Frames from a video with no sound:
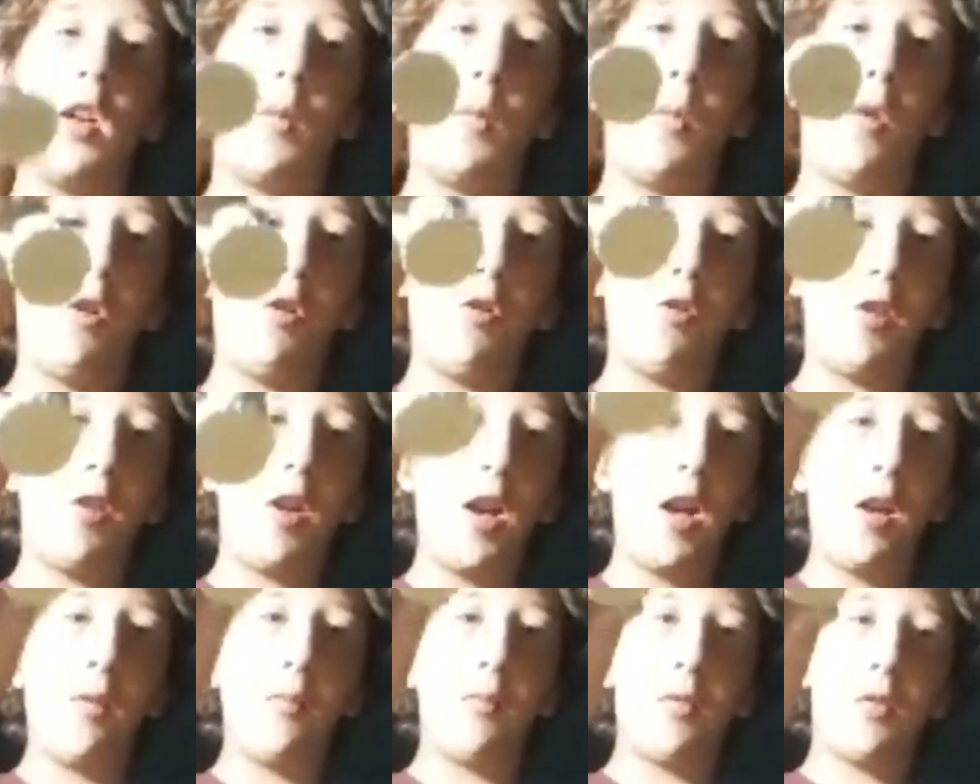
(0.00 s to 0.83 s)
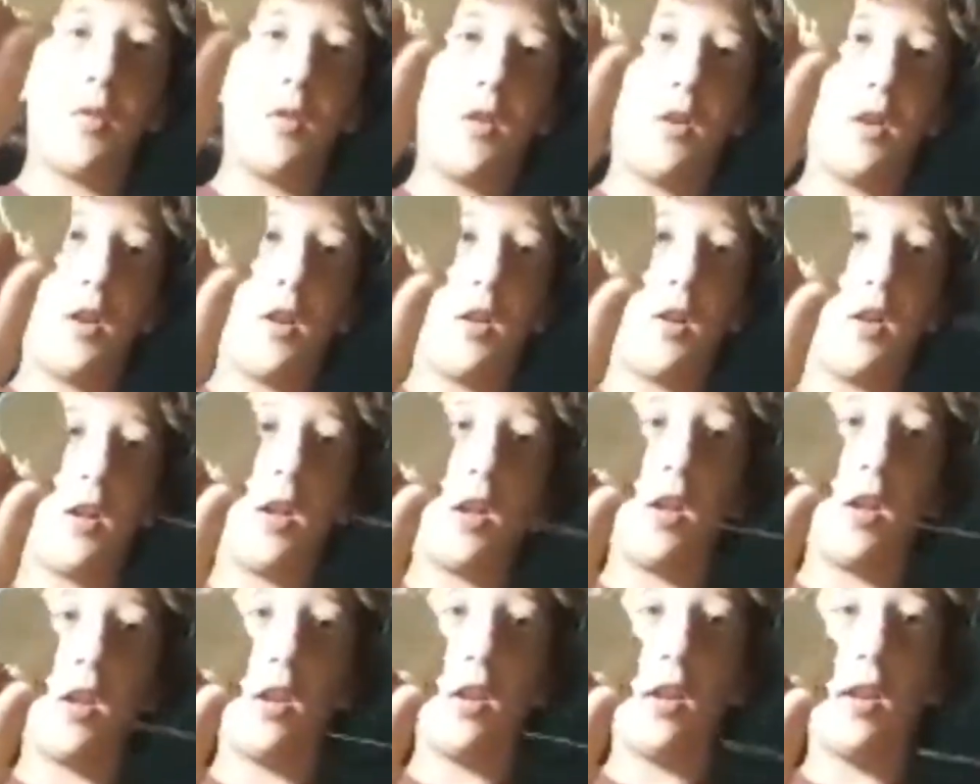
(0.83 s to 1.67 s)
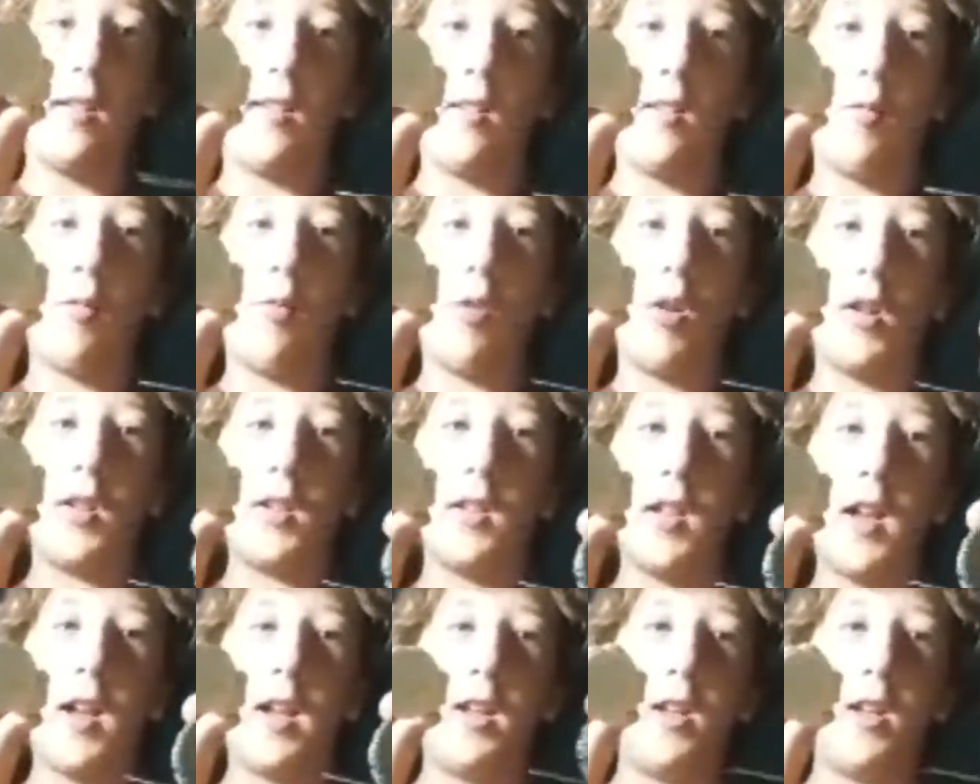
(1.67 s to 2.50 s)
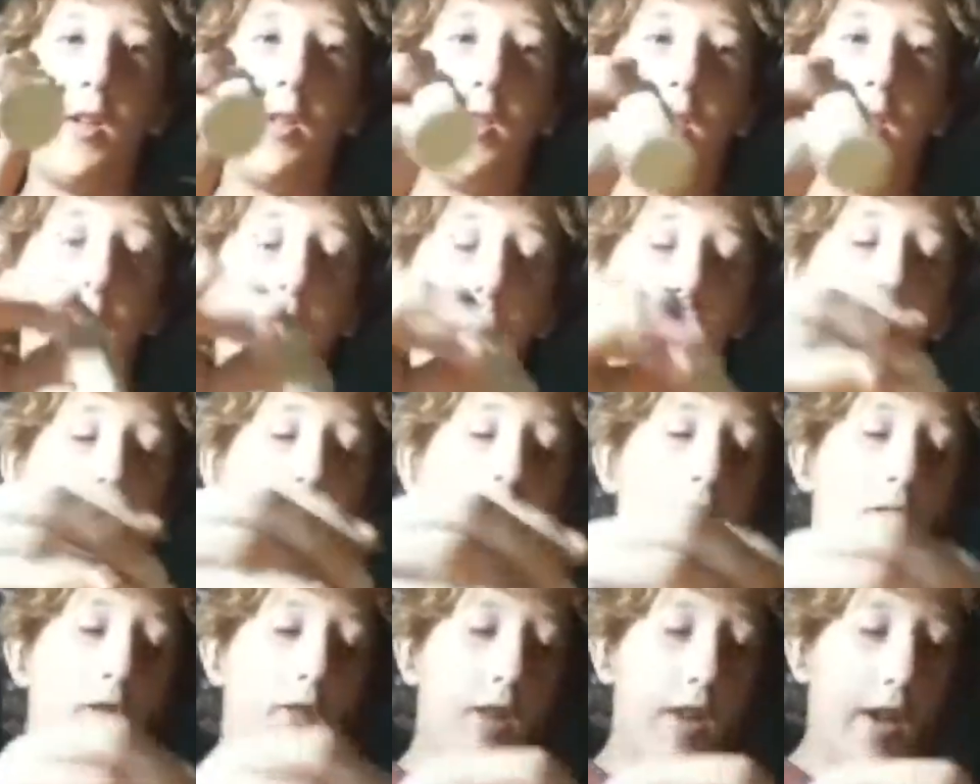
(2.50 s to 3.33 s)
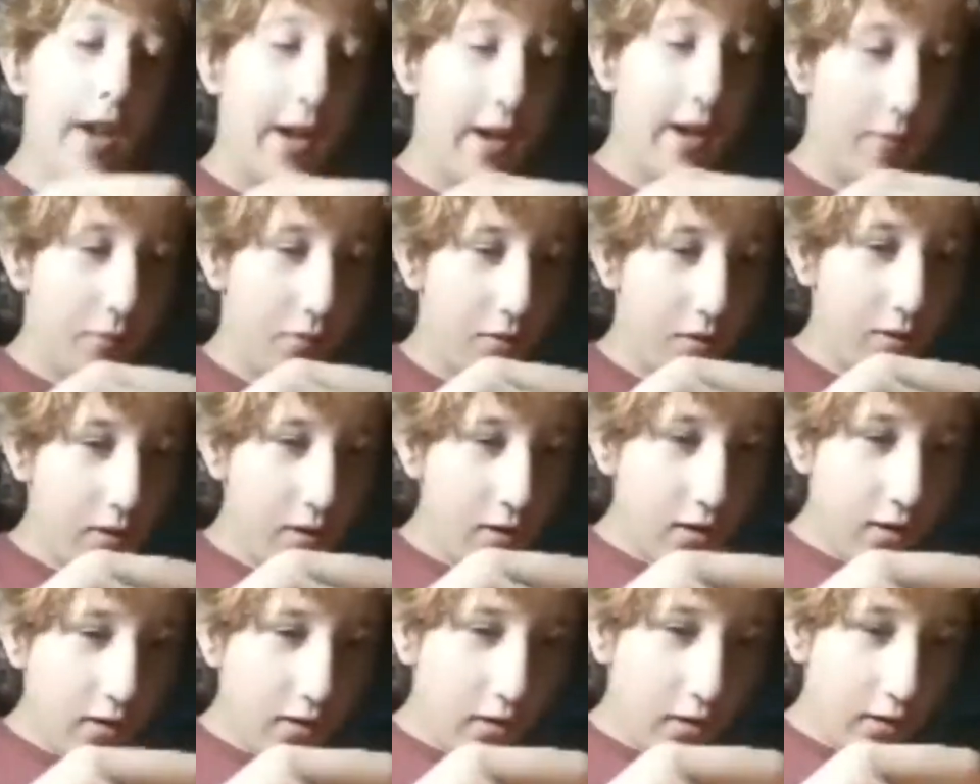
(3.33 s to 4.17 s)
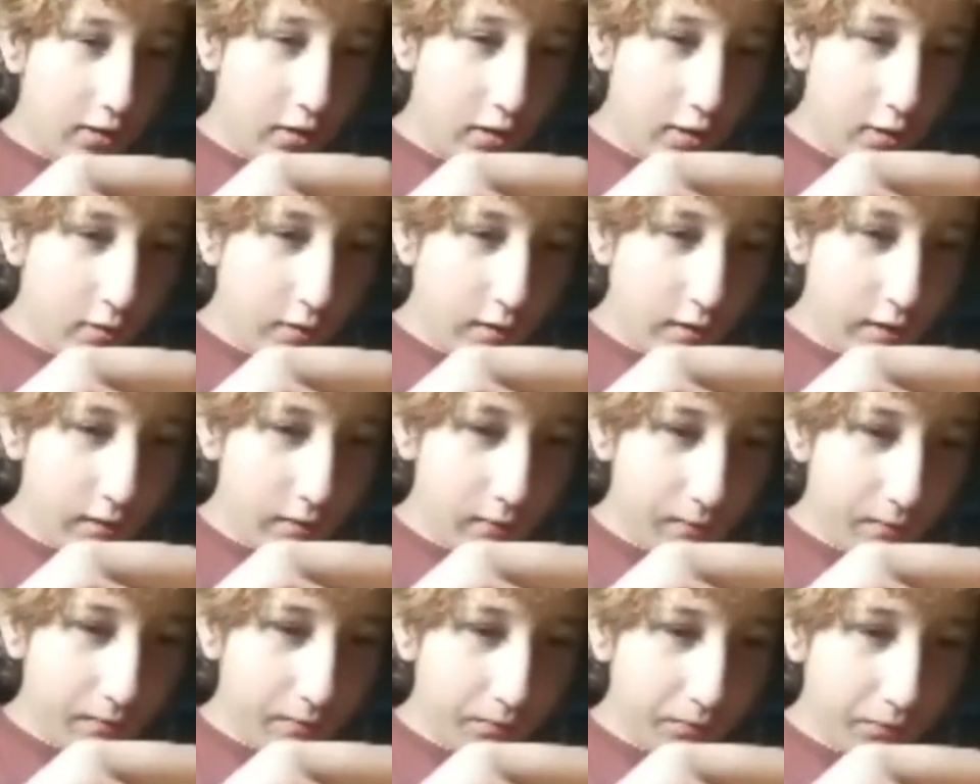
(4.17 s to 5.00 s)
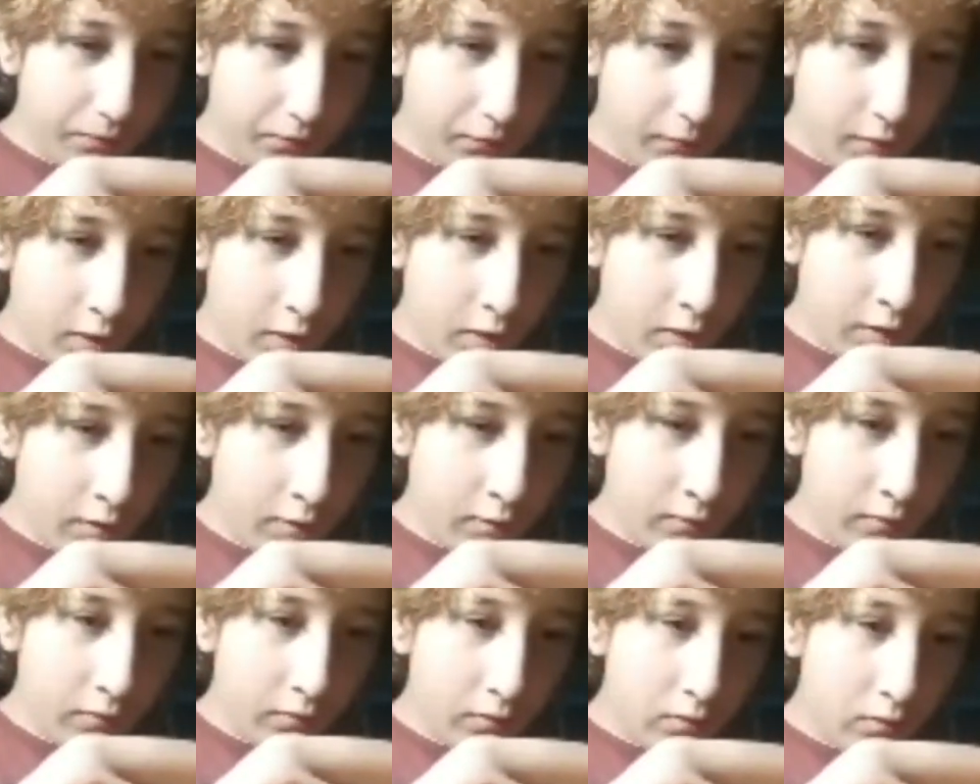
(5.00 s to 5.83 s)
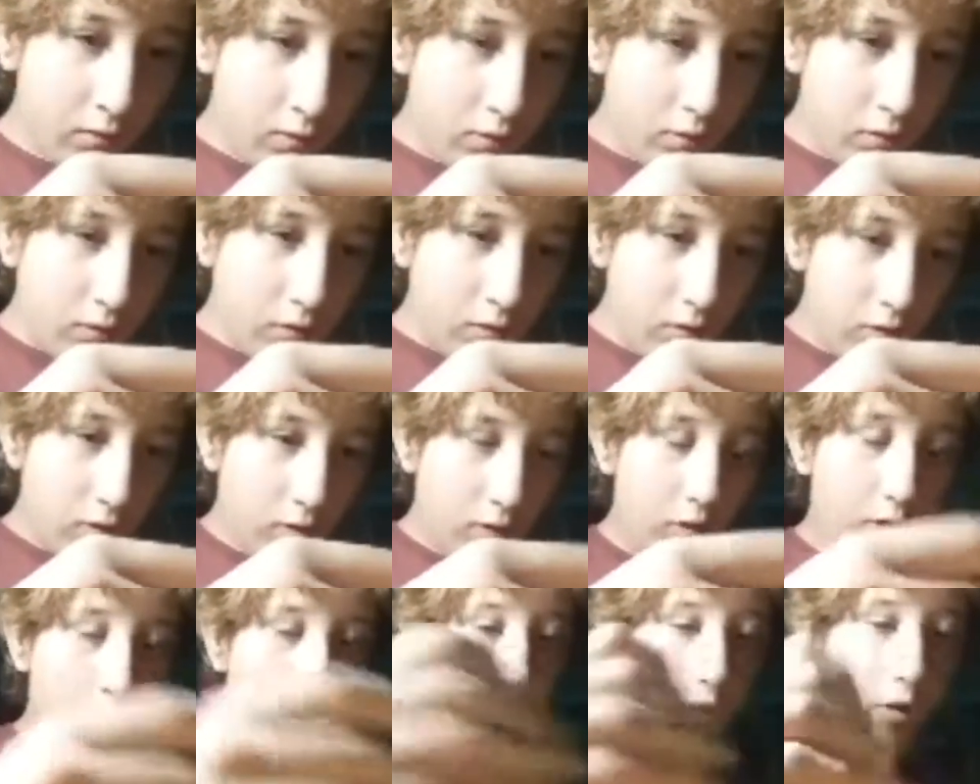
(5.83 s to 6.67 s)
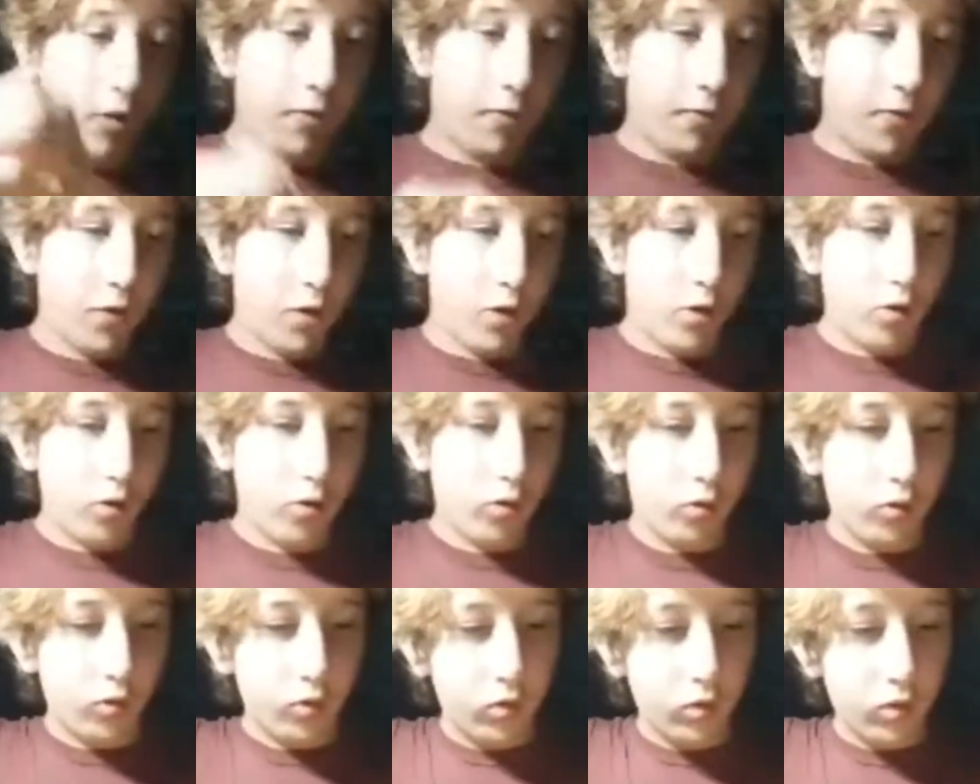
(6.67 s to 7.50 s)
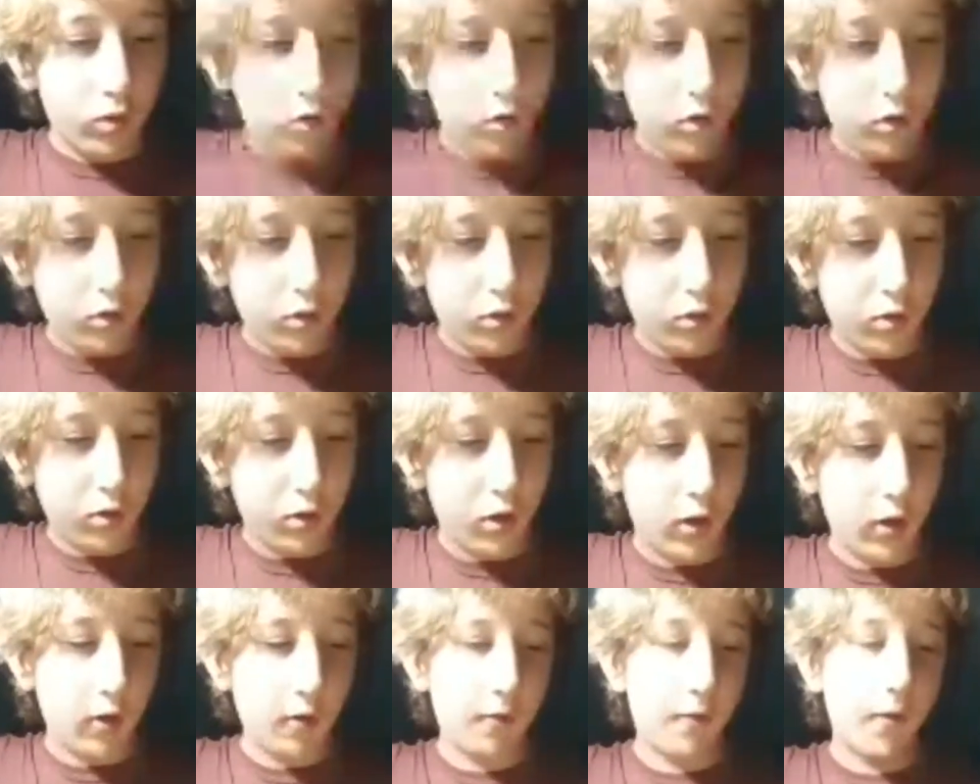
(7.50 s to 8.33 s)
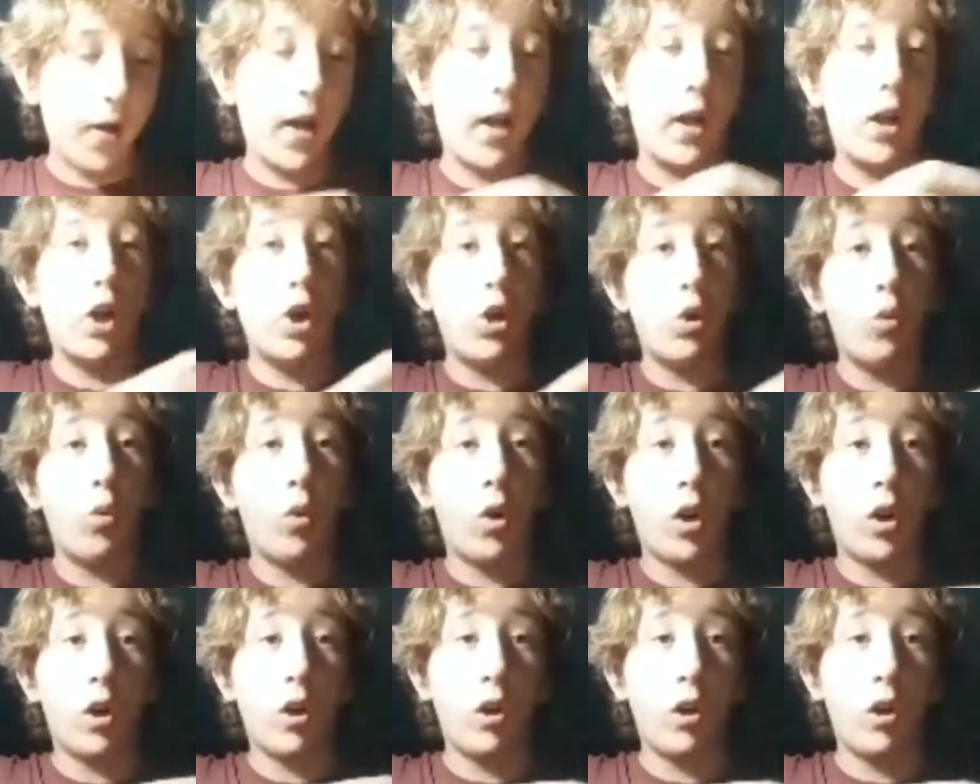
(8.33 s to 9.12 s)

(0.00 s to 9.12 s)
a bottle cap. It's because I used a bottle cap to do it. There are a few stuff I could work